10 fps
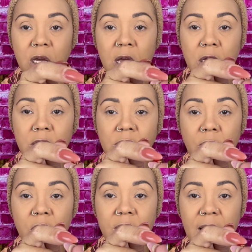So you're
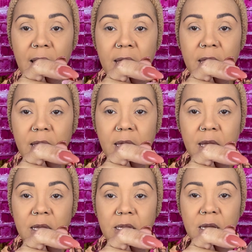not getting an
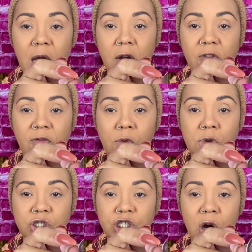entire full
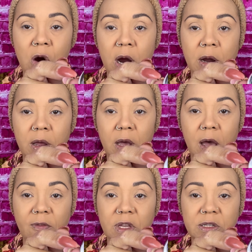jar of
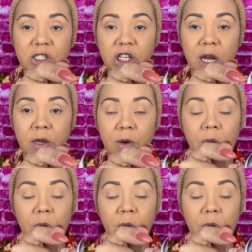this shadow.